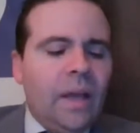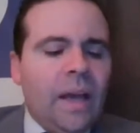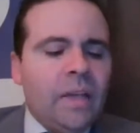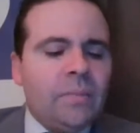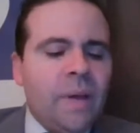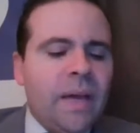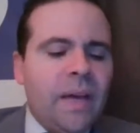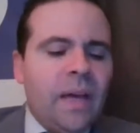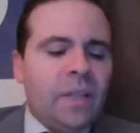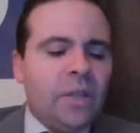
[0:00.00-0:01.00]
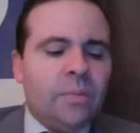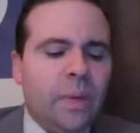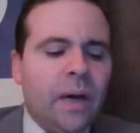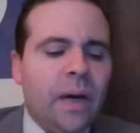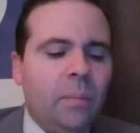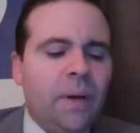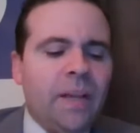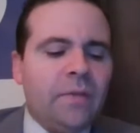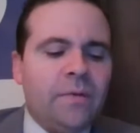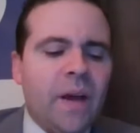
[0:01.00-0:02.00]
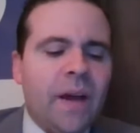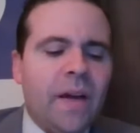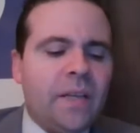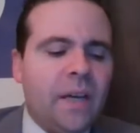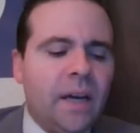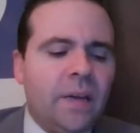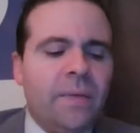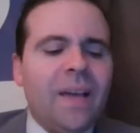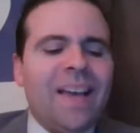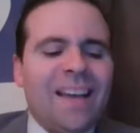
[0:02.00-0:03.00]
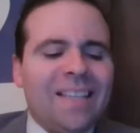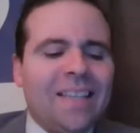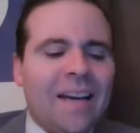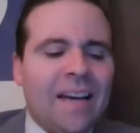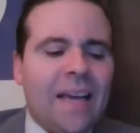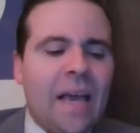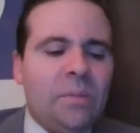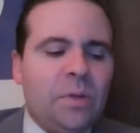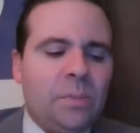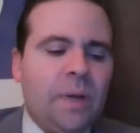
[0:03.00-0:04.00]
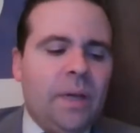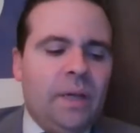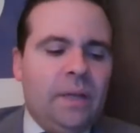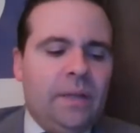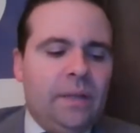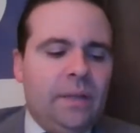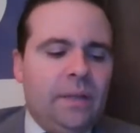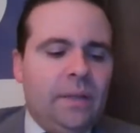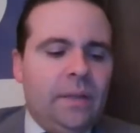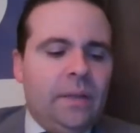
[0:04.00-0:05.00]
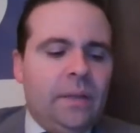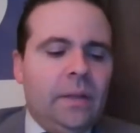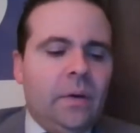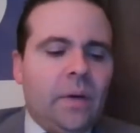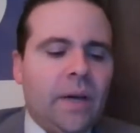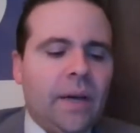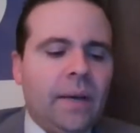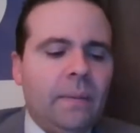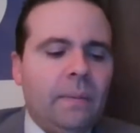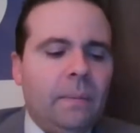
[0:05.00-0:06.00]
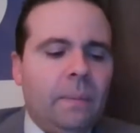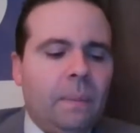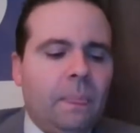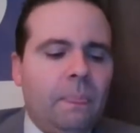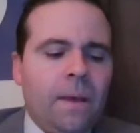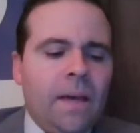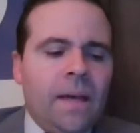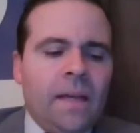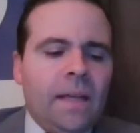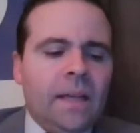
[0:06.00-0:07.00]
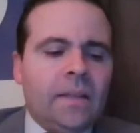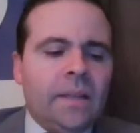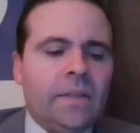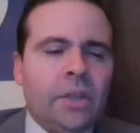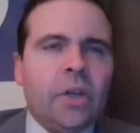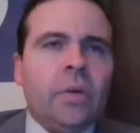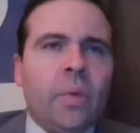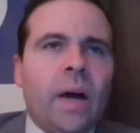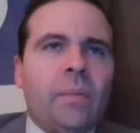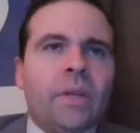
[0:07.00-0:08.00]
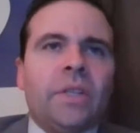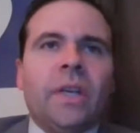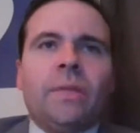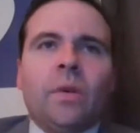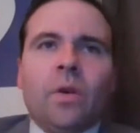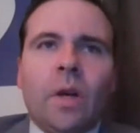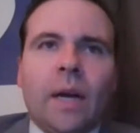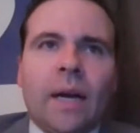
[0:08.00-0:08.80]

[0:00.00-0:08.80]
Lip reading: He's big, he's small, but he's very tough. He's got game speed. Okay. It's a good wide receiver,